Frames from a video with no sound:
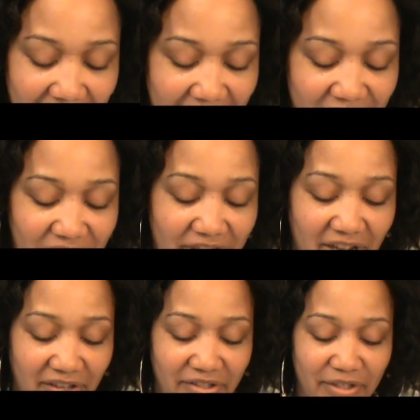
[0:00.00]
Then she
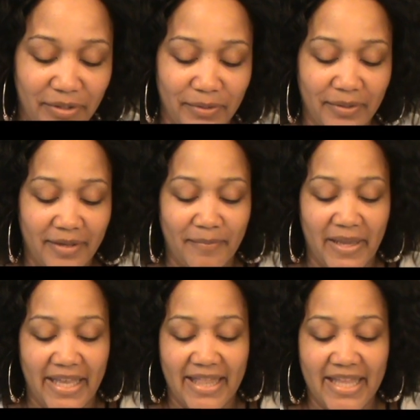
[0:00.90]
also
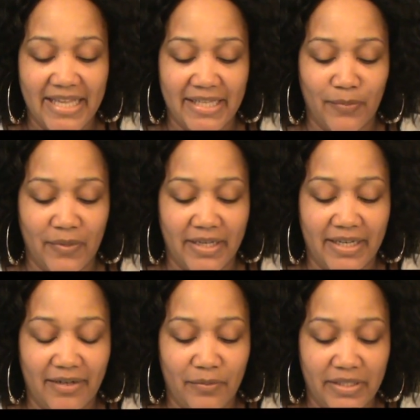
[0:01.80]
made this
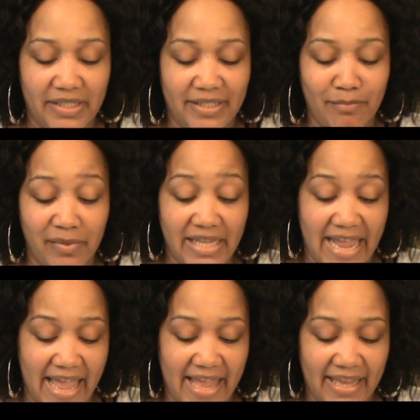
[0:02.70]
one, which is
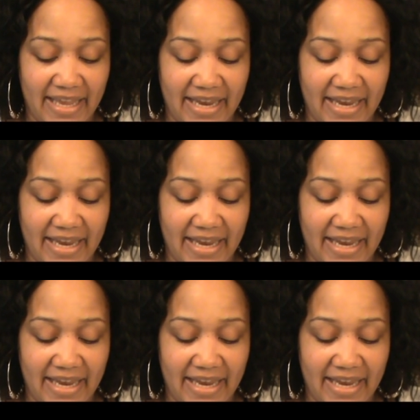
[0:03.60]
black,